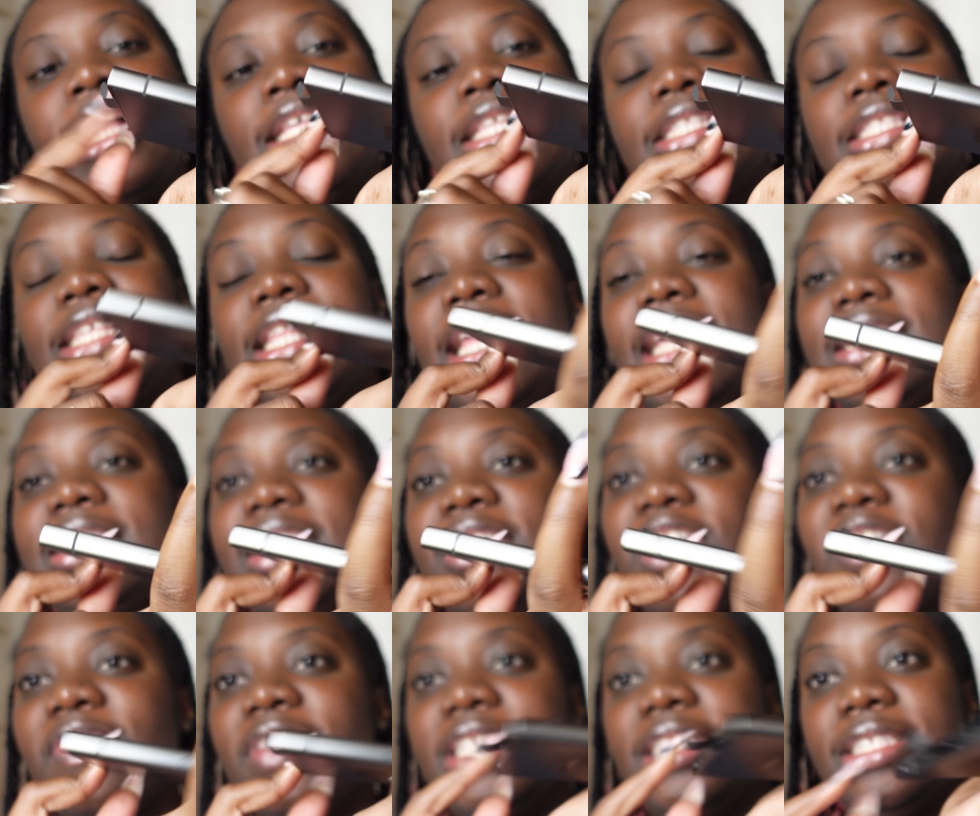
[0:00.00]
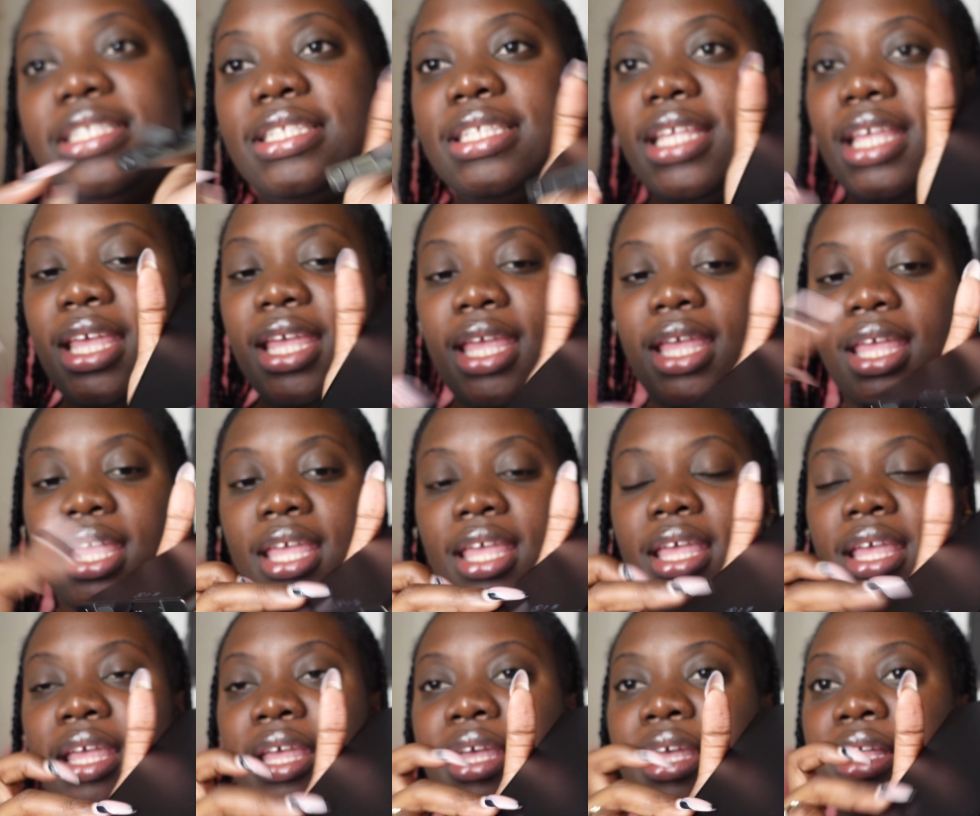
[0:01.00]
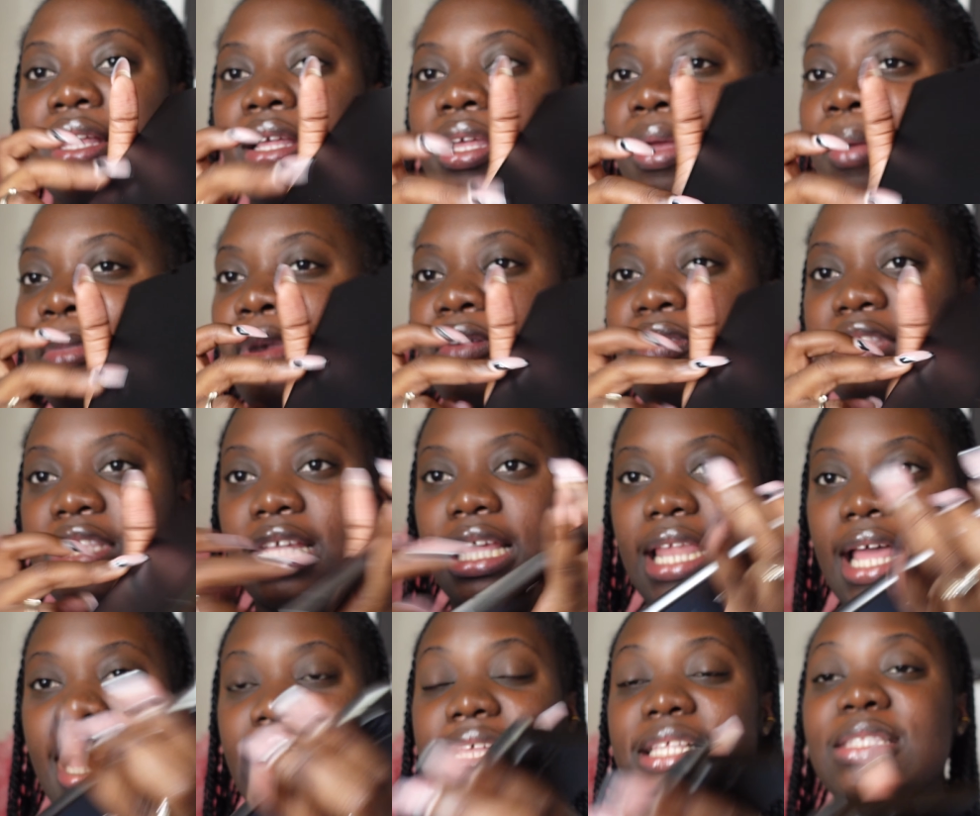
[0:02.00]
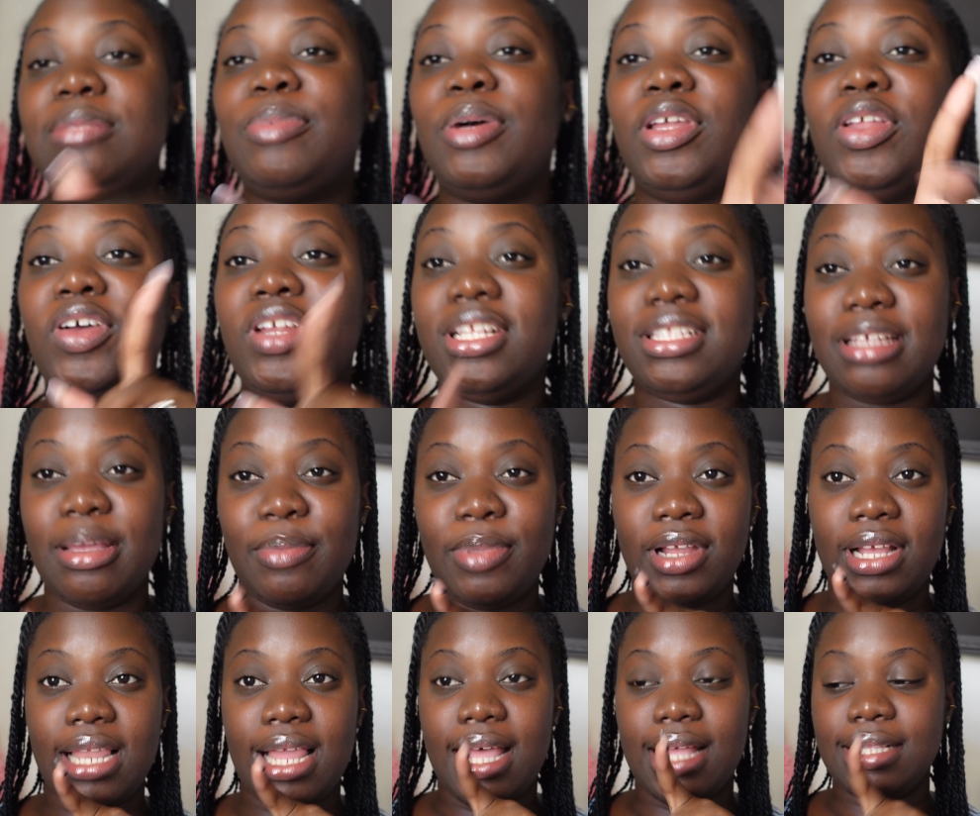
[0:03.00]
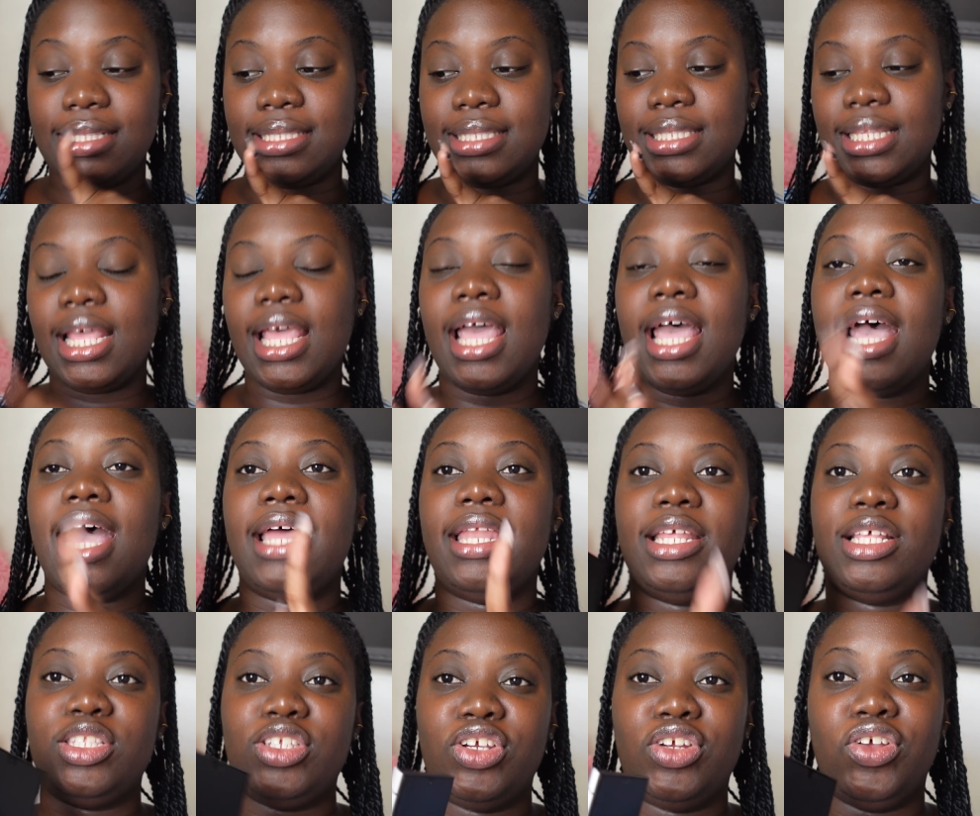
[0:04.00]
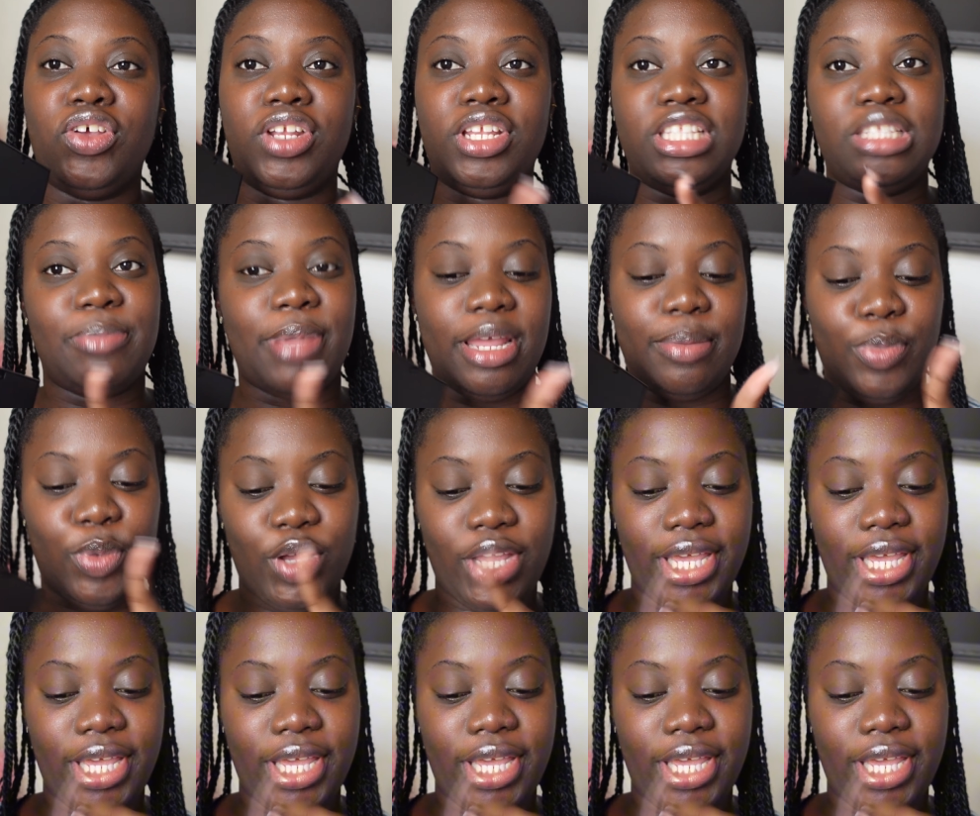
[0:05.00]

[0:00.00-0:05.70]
So let's take off this privacy glass, put on the tempered glass, and then turn on this bad boy.